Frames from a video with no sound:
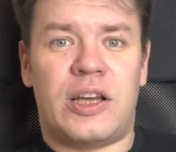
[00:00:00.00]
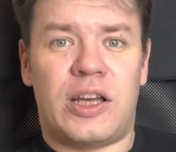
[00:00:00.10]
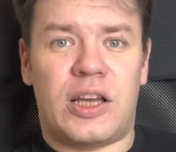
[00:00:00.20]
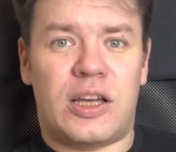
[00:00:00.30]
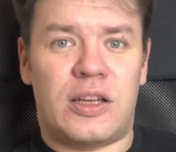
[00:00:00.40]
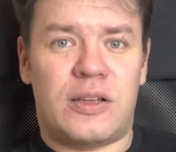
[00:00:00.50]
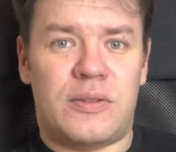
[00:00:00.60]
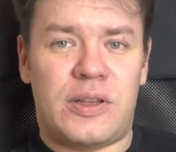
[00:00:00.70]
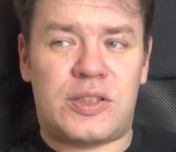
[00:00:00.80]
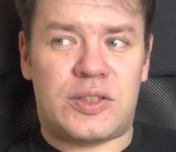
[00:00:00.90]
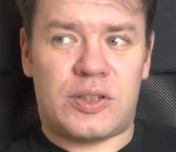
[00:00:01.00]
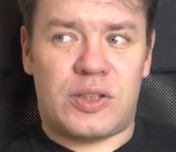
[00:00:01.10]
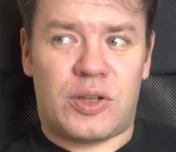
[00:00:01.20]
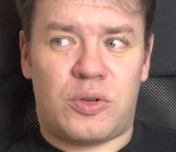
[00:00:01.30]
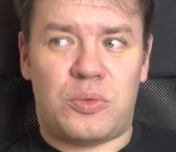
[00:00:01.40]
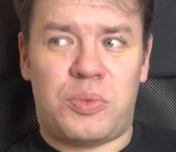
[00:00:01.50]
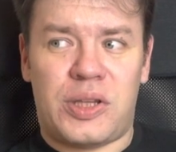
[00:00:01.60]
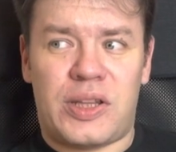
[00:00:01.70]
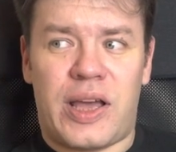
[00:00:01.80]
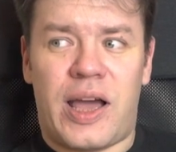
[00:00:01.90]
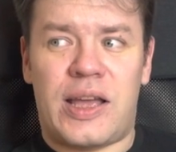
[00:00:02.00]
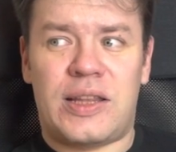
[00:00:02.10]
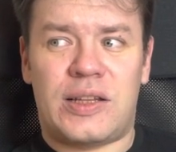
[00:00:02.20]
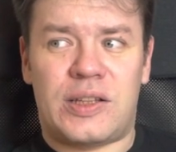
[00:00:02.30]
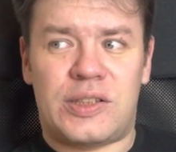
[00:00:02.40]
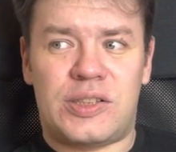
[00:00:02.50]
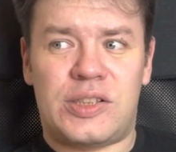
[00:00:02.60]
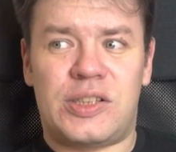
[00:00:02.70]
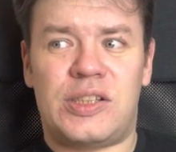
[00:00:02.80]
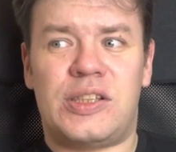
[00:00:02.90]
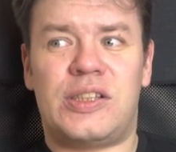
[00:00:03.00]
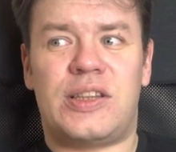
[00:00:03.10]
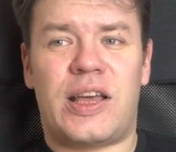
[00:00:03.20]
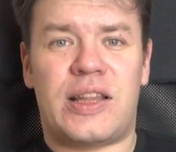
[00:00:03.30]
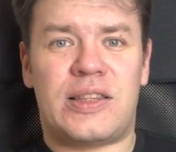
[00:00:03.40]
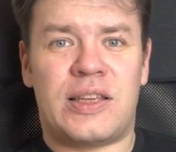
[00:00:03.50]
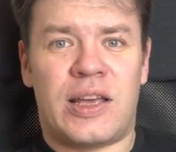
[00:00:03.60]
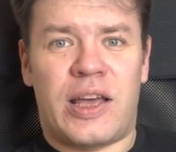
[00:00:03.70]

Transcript: Could be the identity that